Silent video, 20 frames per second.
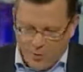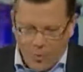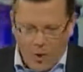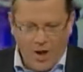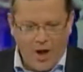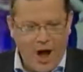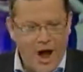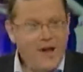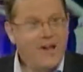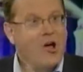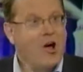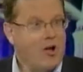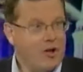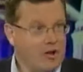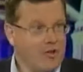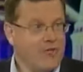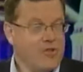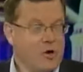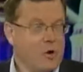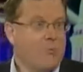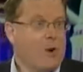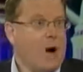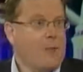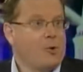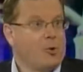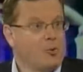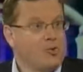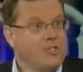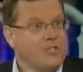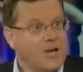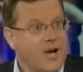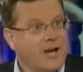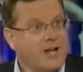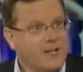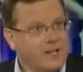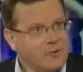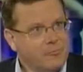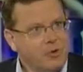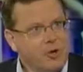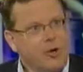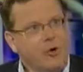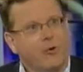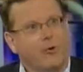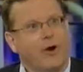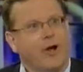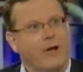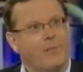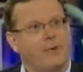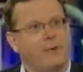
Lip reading: Well, I call it the Obama recycling program.